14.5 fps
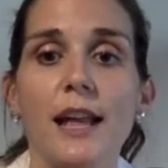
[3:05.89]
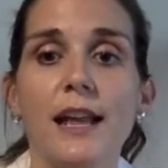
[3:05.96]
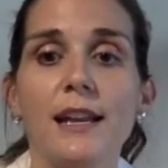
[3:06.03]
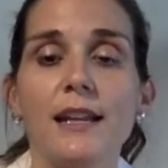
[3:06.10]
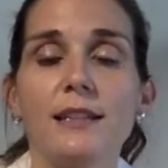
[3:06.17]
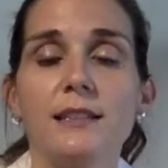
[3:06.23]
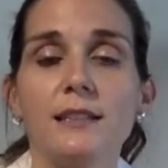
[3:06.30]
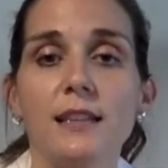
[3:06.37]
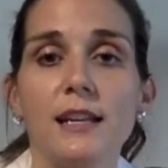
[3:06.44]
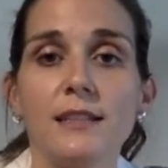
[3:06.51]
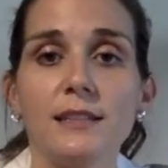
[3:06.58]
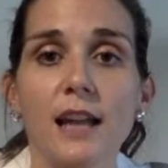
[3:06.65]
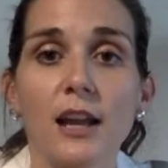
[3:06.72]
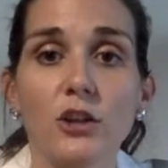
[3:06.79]
And
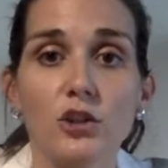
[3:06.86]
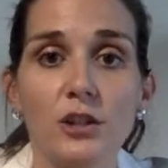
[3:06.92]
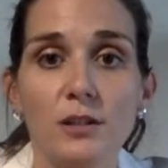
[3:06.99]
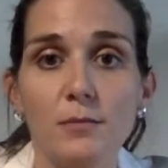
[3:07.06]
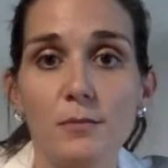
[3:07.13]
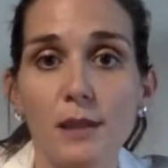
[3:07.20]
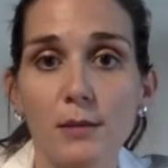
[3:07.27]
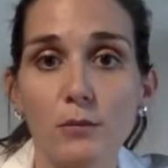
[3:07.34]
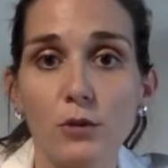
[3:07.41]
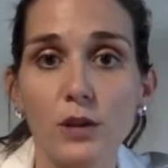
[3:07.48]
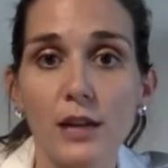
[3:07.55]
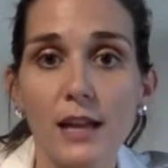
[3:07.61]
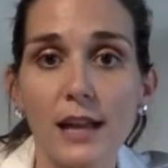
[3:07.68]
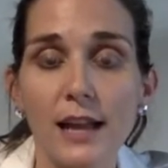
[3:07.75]
it's got good
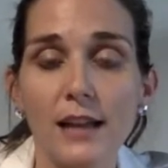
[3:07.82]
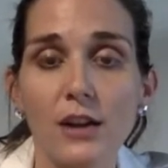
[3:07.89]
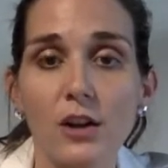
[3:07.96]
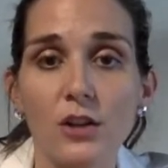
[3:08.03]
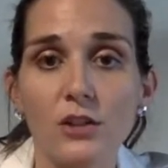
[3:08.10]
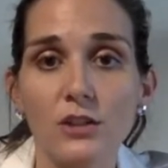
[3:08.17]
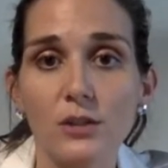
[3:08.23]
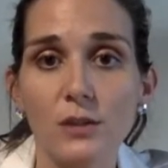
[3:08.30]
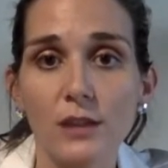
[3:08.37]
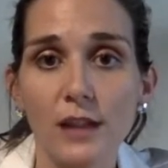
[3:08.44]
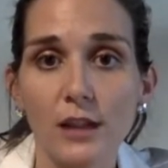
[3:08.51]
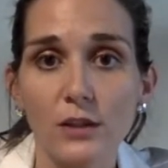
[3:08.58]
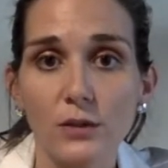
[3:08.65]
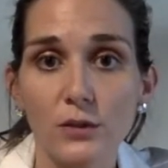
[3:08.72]
memory, and it also
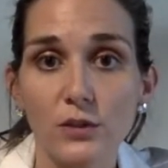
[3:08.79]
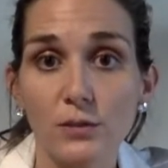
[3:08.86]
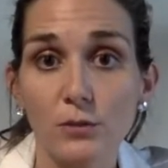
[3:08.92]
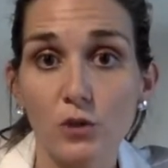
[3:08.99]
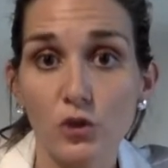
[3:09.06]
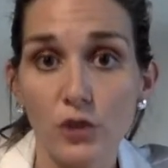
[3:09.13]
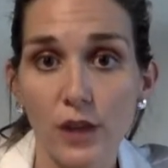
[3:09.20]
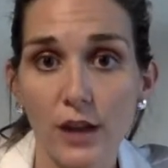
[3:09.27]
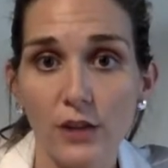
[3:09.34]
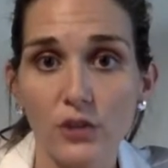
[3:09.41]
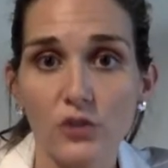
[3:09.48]
allows for some stretch.